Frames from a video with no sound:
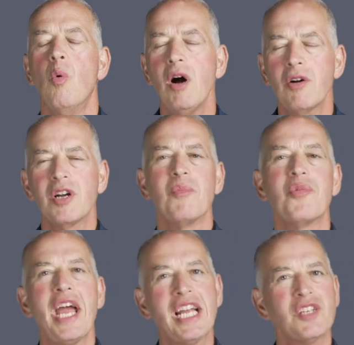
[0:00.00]
Welcome.
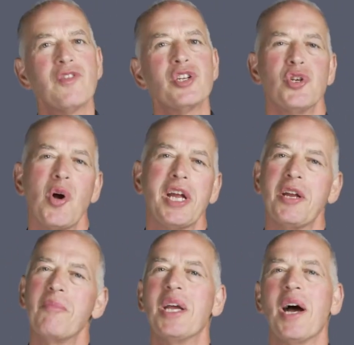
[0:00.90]
Thanks for
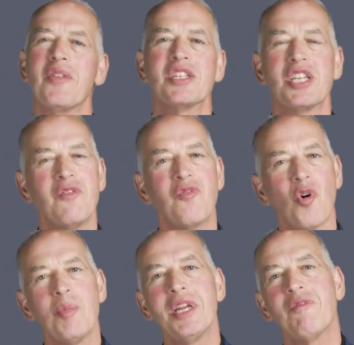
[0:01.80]
joining me on this
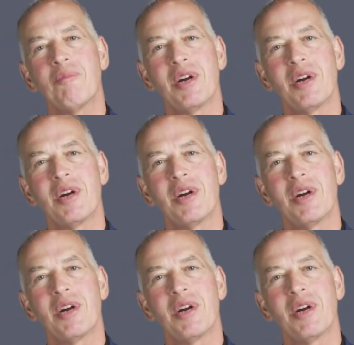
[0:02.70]
informative